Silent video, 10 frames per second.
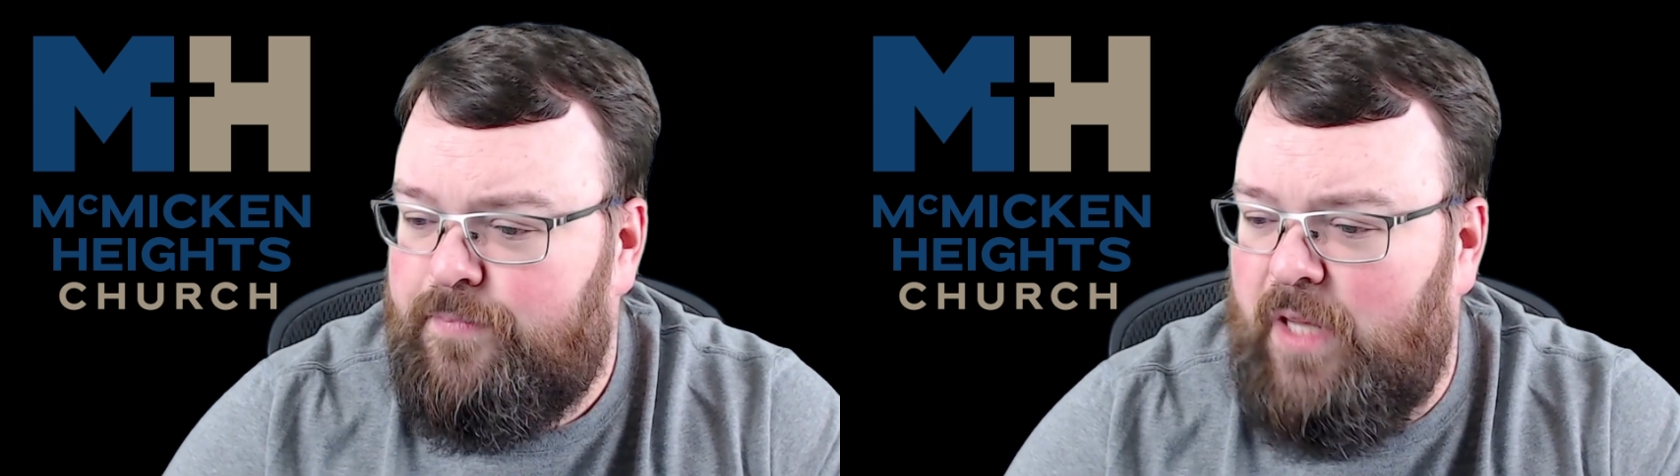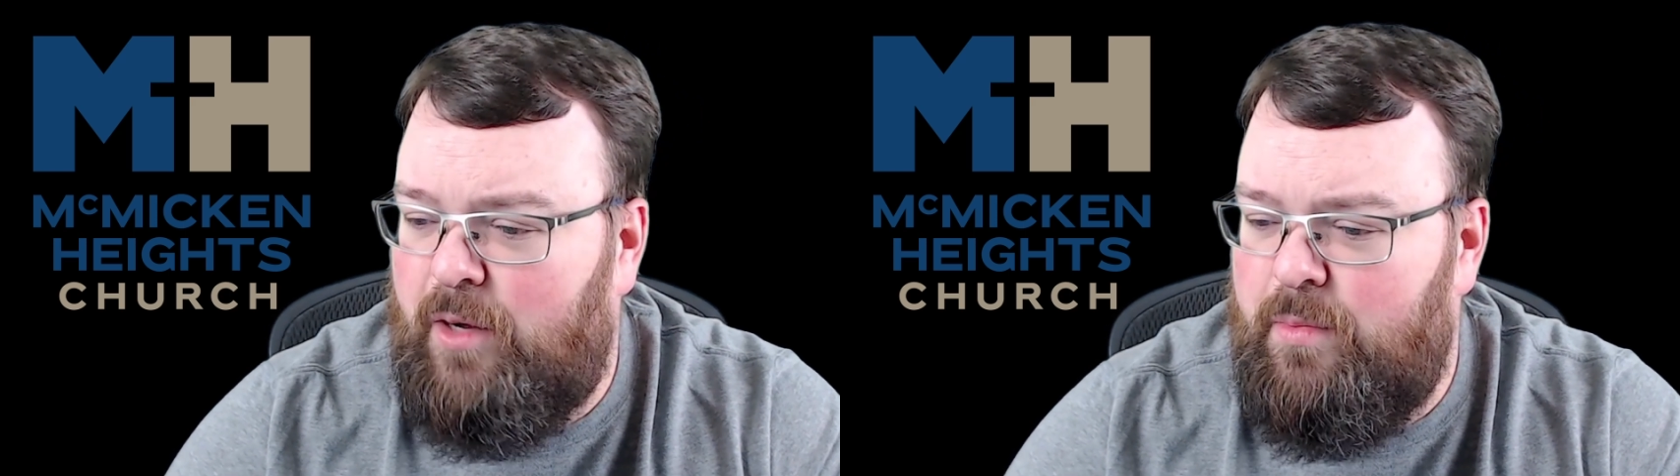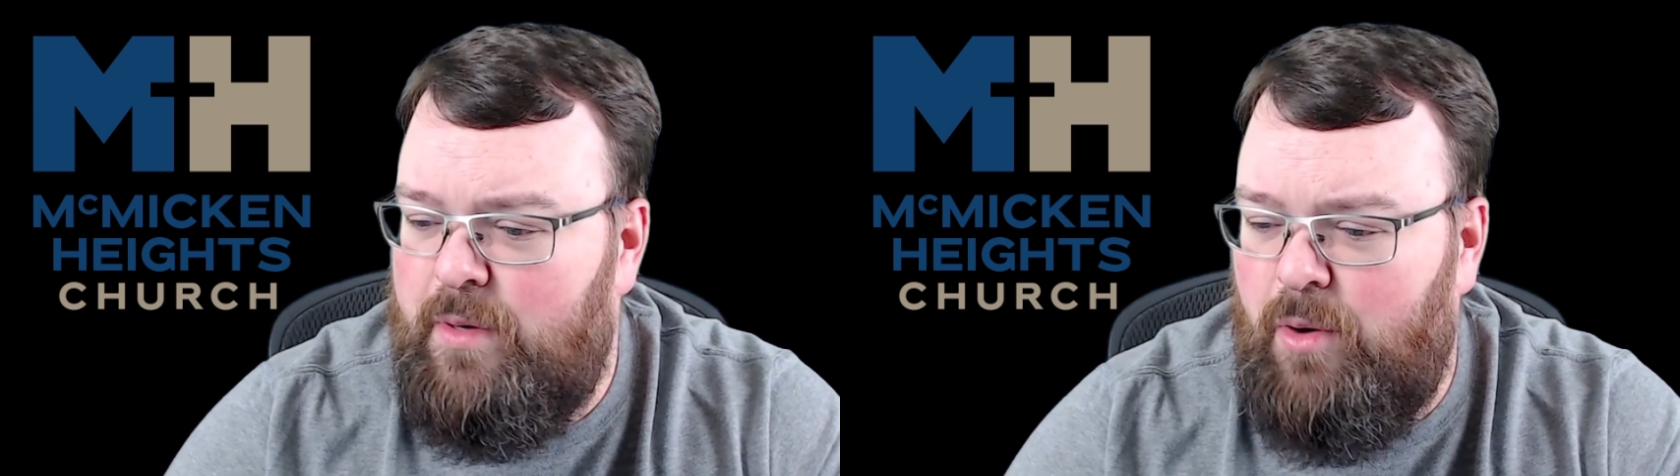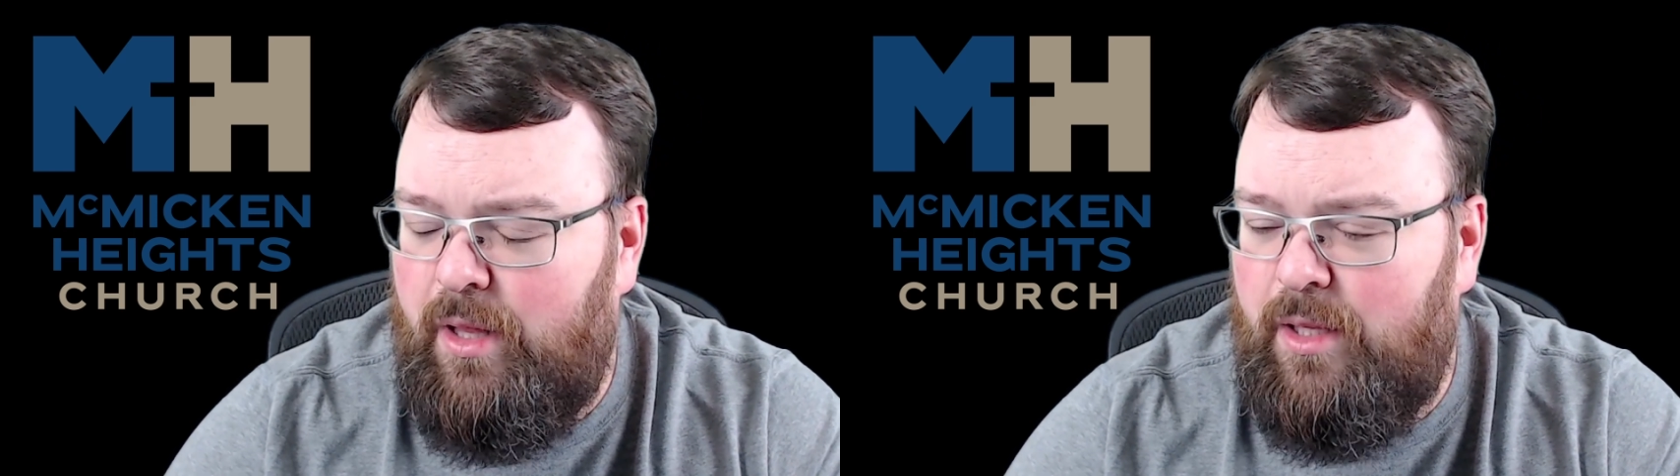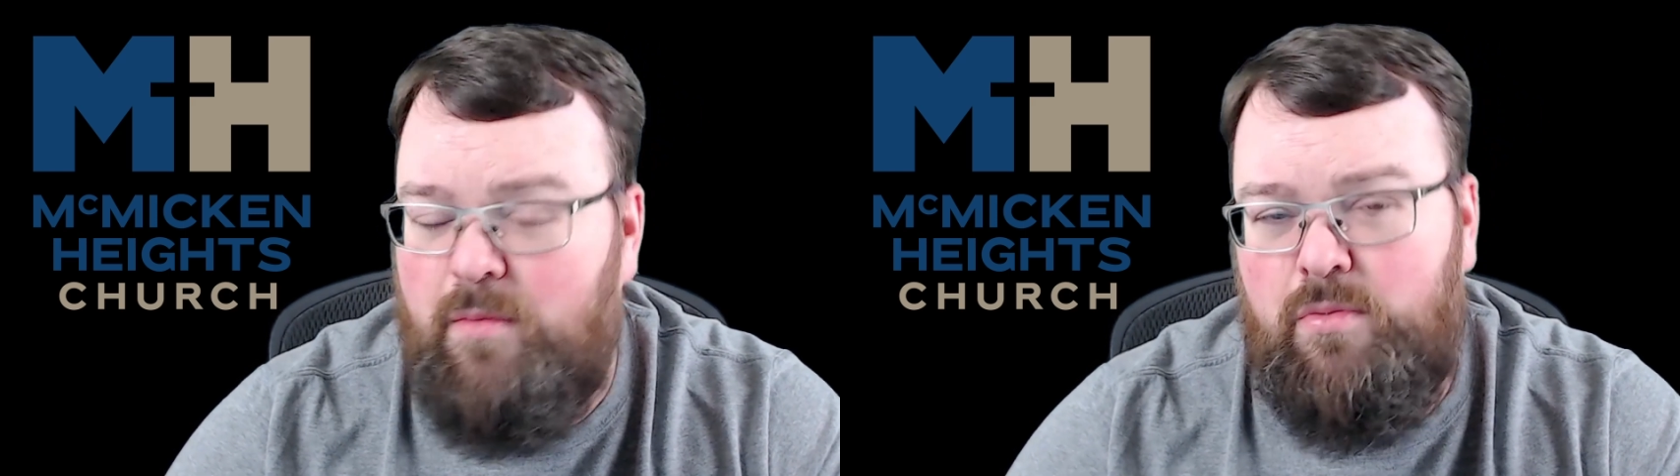That would be
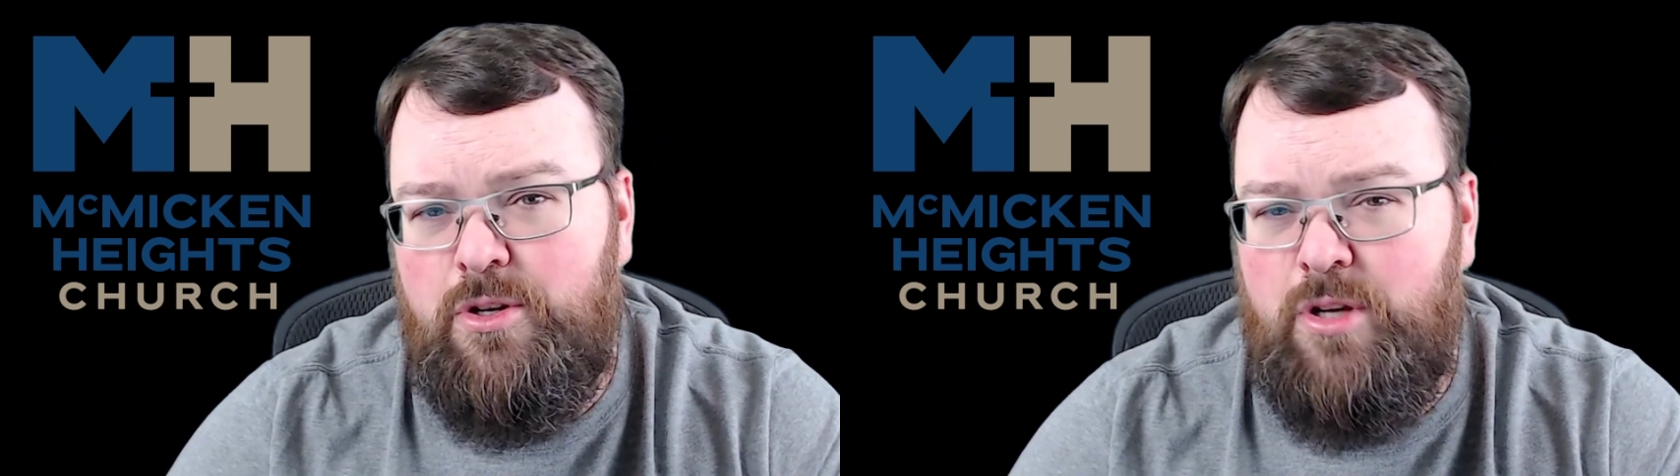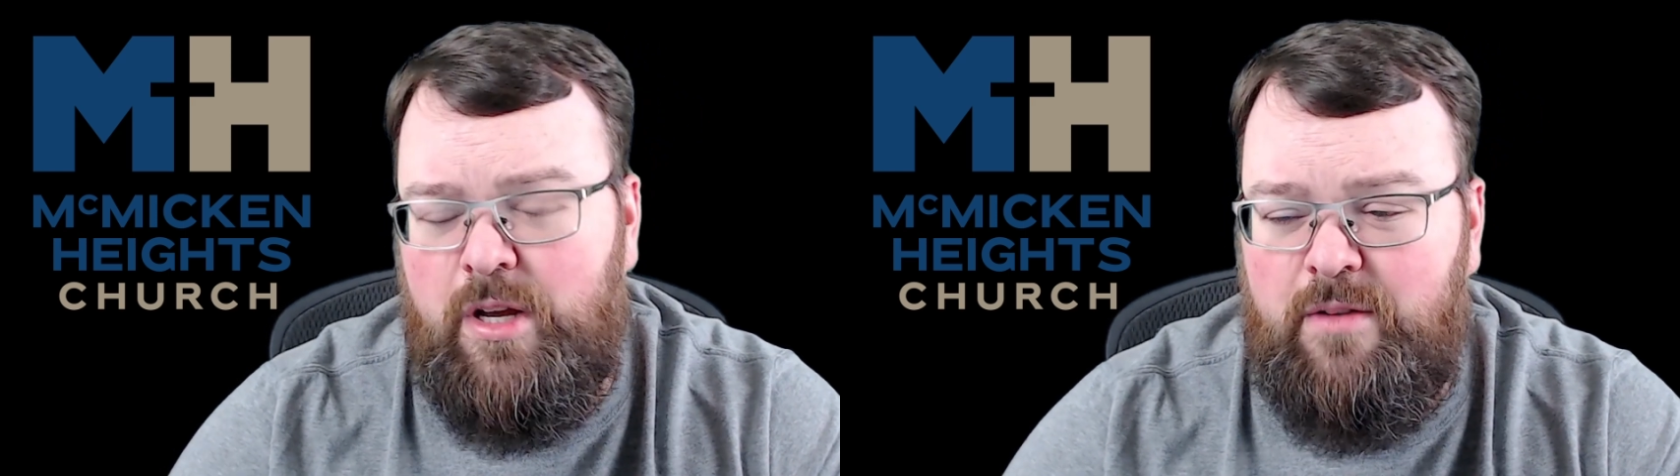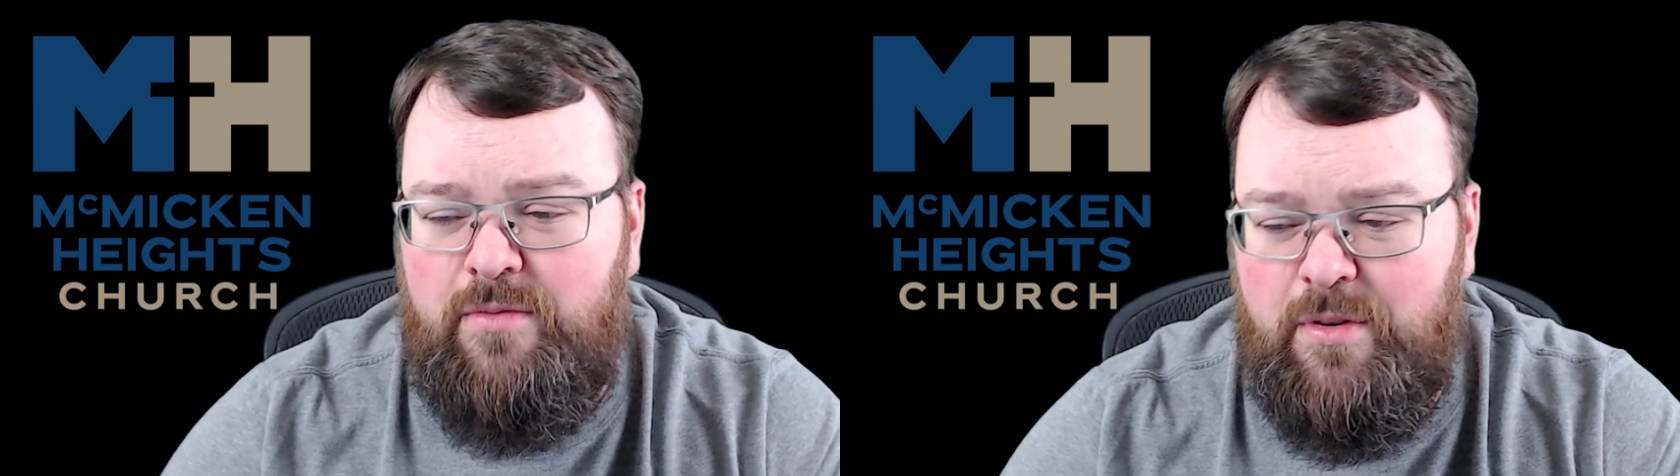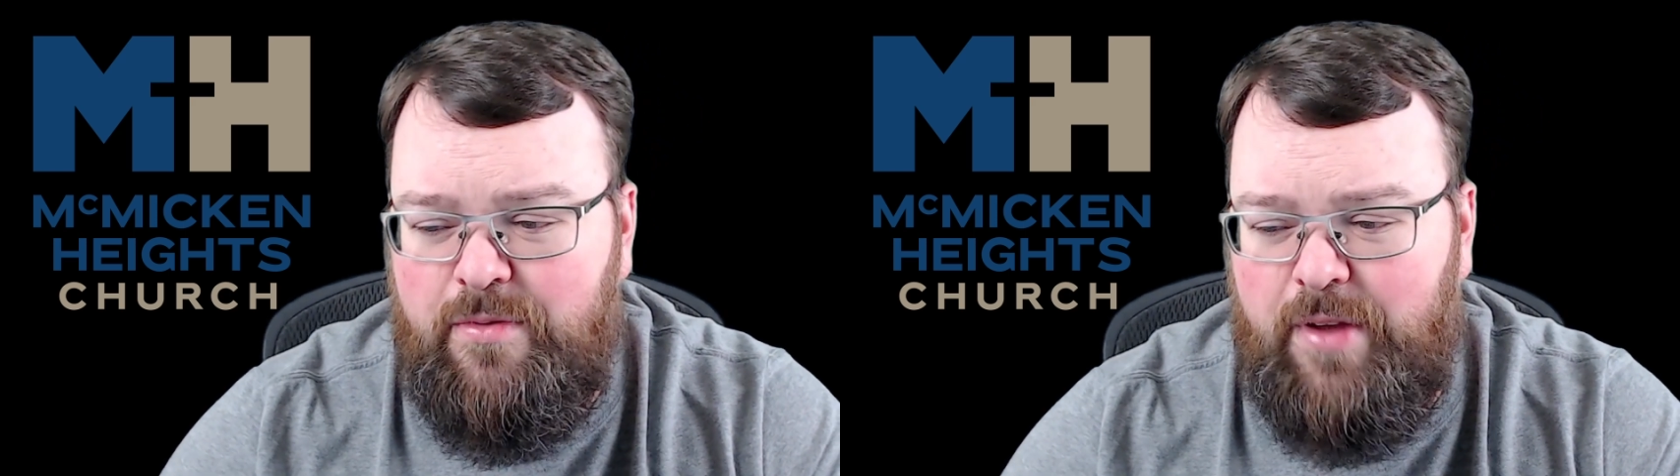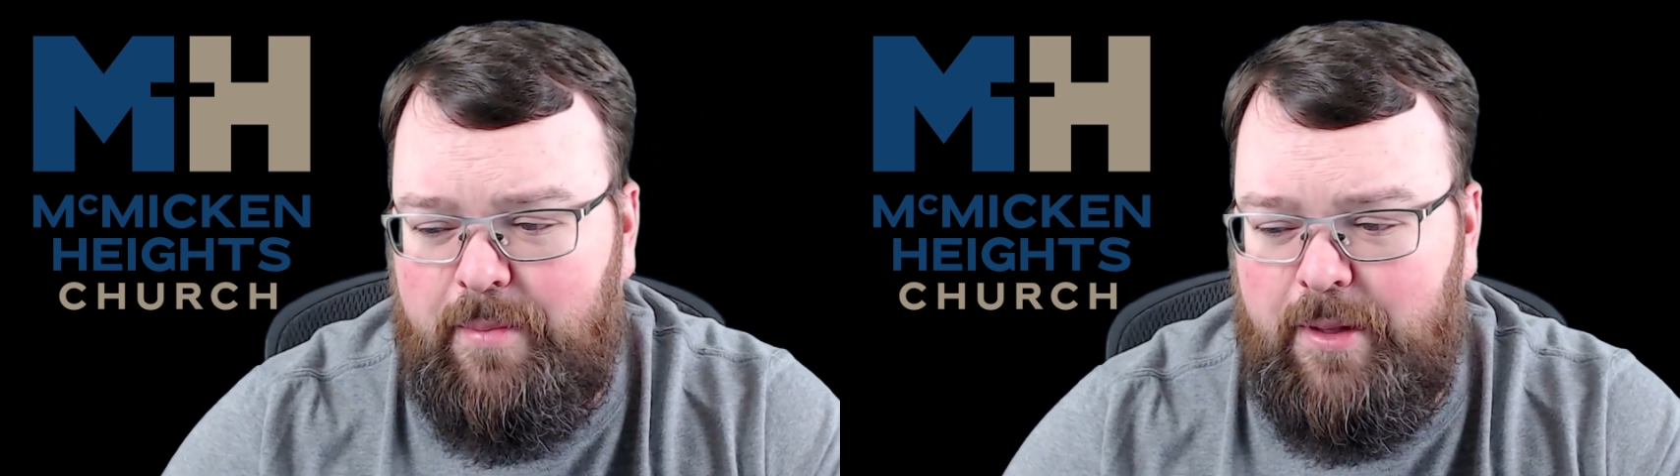greatly appreciated for the
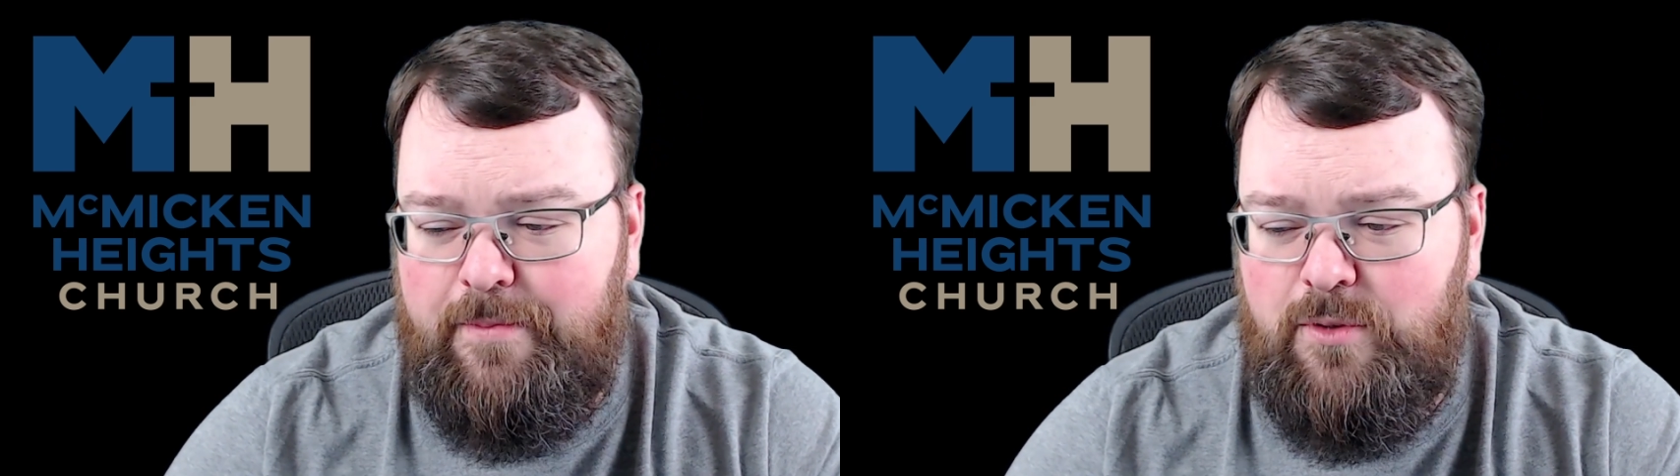family.